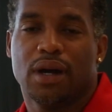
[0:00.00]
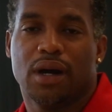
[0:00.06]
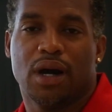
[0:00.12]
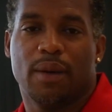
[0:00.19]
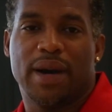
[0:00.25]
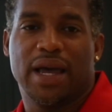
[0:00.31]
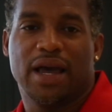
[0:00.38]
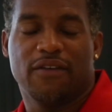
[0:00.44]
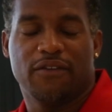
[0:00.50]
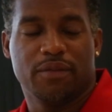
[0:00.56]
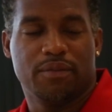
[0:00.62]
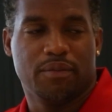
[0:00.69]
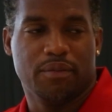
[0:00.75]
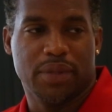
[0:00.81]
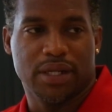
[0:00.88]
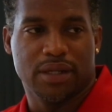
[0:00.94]
I have
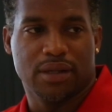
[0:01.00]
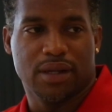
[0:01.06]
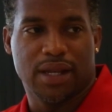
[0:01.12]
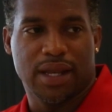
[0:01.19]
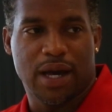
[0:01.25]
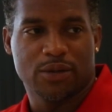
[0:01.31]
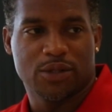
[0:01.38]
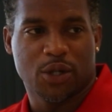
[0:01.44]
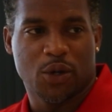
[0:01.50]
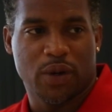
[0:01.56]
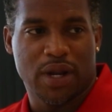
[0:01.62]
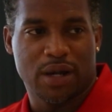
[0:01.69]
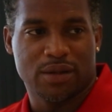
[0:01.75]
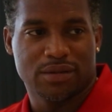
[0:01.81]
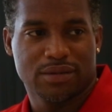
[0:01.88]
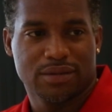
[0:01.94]
been allowed to go
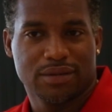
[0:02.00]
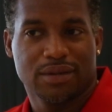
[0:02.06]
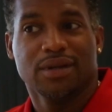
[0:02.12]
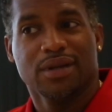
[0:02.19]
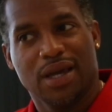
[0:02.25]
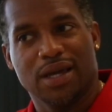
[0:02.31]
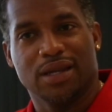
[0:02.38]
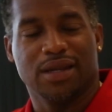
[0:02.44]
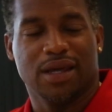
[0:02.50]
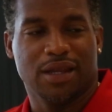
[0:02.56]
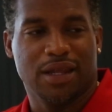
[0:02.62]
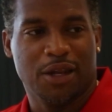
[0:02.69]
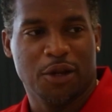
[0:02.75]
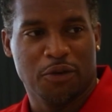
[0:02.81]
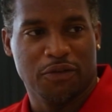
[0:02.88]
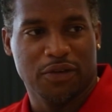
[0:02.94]
down
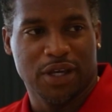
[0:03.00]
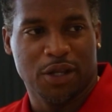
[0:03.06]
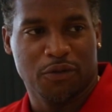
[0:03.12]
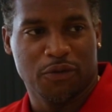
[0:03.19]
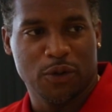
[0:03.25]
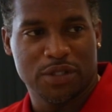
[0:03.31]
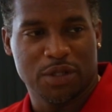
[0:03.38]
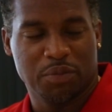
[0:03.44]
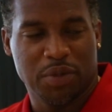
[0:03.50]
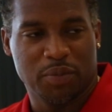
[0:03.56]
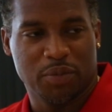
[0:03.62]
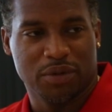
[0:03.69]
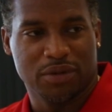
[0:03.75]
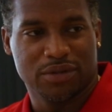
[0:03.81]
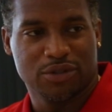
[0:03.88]
and interview some people